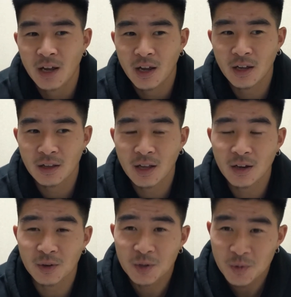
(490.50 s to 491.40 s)
And
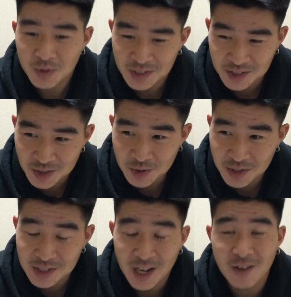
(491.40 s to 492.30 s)
not only with the
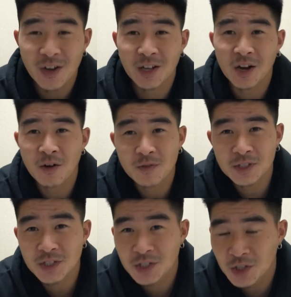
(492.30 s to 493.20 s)
students, I've had
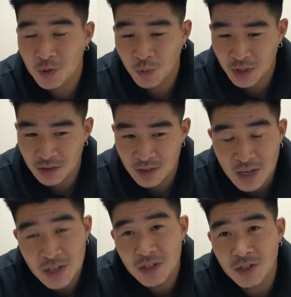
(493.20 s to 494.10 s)
conversations with
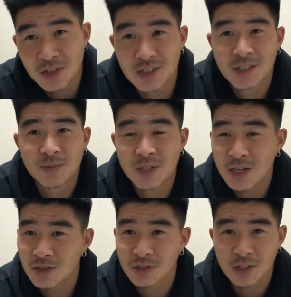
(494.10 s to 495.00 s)
teachers.
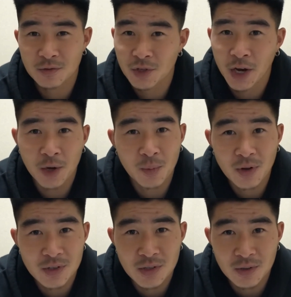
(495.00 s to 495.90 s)
Teachers love Dragon
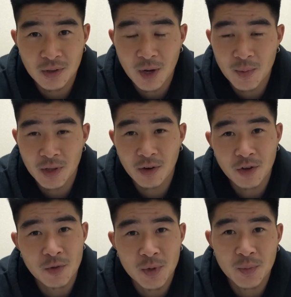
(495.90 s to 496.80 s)
Ball too. I mean, they're
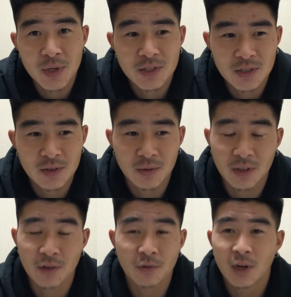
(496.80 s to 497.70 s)
human beings too,
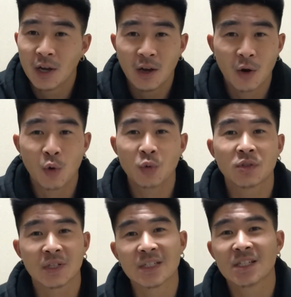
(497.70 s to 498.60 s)
and who
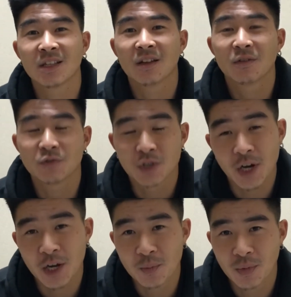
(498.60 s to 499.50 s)
doesn't love
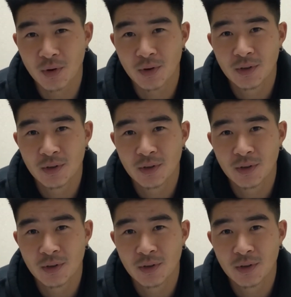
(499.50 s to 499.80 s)
Dragon Ball?